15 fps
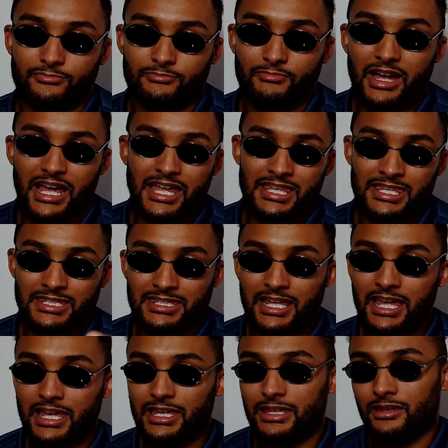Back in the
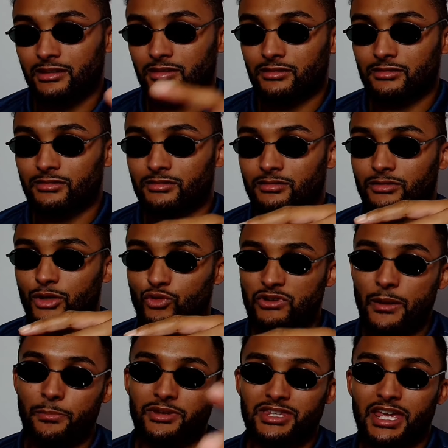day, your
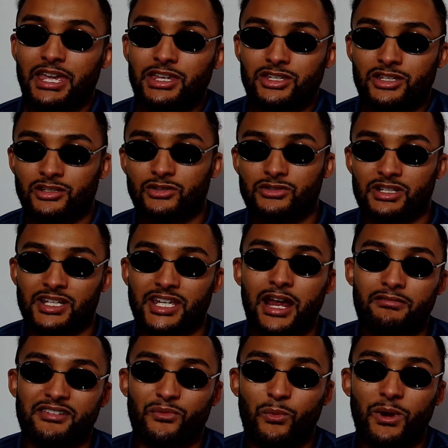reputation used to
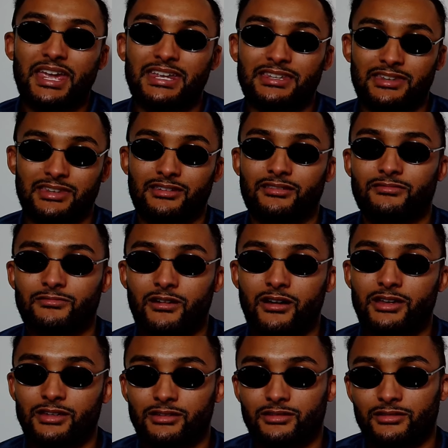carry weight,
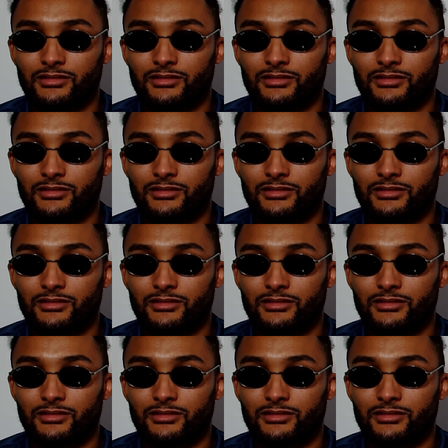right?